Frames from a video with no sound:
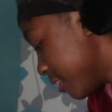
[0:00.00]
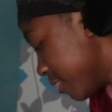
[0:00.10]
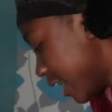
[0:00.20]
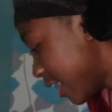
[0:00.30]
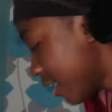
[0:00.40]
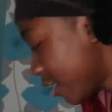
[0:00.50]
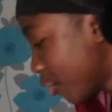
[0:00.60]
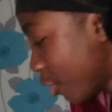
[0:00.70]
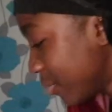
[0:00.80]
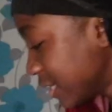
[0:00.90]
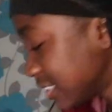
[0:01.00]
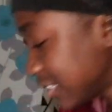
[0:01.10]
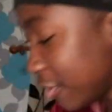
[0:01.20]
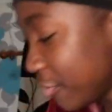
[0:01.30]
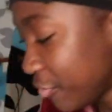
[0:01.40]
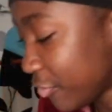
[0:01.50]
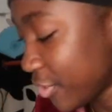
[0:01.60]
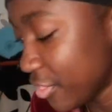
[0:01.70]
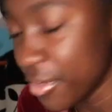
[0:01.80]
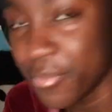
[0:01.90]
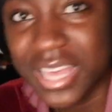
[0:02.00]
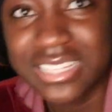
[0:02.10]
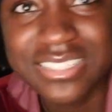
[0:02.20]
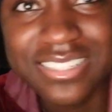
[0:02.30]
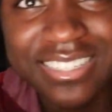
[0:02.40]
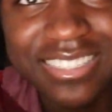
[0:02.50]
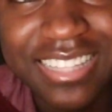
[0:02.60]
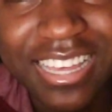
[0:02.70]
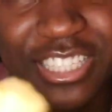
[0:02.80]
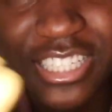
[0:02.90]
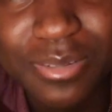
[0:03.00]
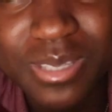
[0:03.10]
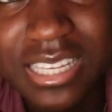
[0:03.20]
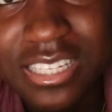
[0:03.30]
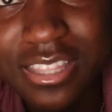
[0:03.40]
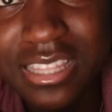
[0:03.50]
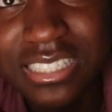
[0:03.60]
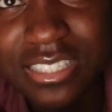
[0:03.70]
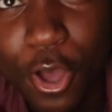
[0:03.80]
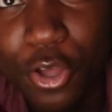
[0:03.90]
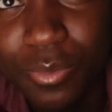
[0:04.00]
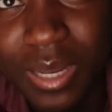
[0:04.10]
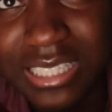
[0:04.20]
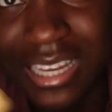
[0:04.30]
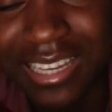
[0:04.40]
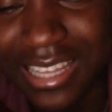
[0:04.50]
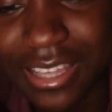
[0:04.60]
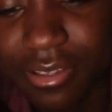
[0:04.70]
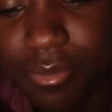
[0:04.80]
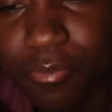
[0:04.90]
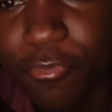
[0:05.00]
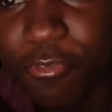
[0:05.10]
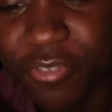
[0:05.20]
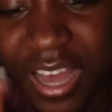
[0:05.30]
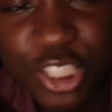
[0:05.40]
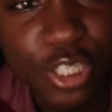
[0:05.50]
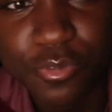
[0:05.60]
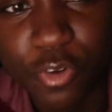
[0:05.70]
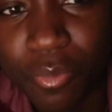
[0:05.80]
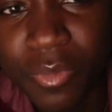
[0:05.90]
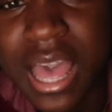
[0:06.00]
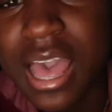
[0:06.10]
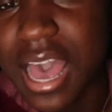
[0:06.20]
Then I got myself the best steak chips. This is the only place I can eat fat chips from.